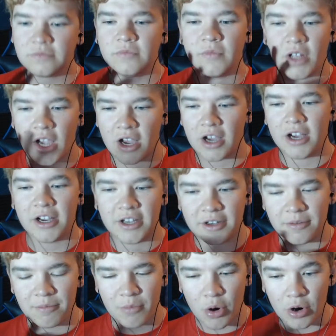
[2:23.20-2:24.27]
uh,
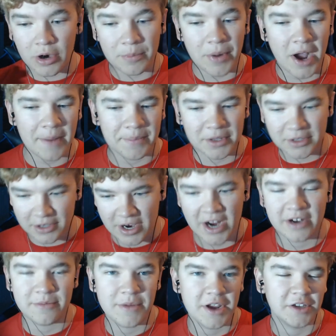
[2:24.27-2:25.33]
more popular
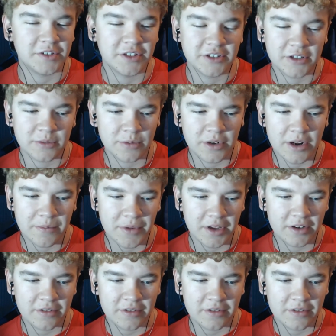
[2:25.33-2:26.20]
animations is what I mean.